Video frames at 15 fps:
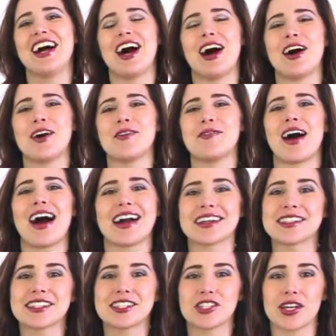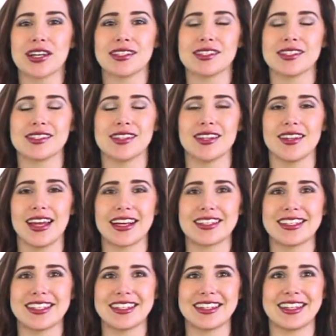I suggest
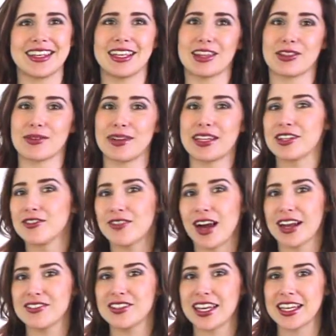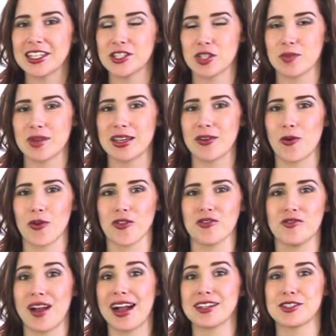selecting the 3 to 5 day shipping or
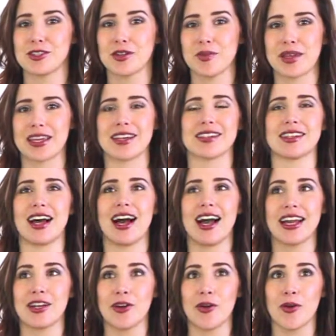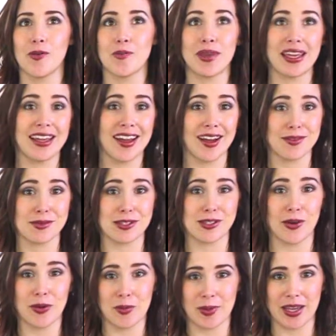faster because I know me, I'm
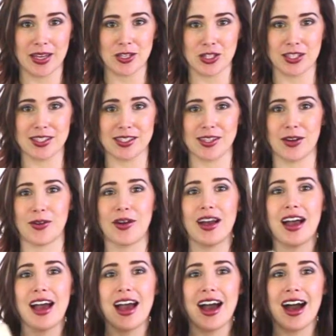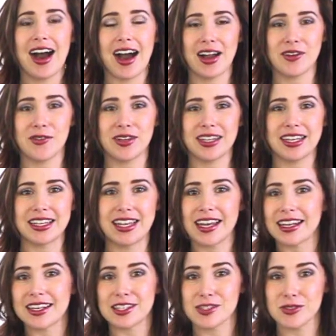so impatient. So I would get
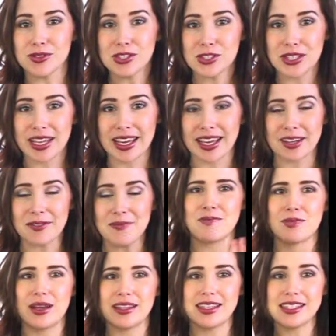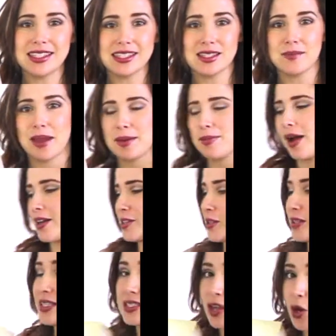it as soon as you can. But this is the main box. So
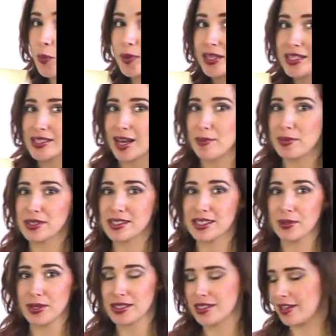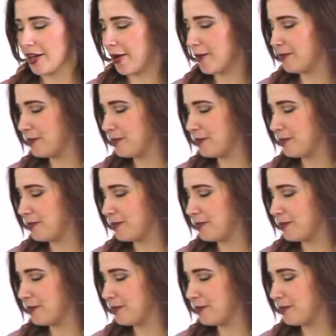let's open this up and see what's in here.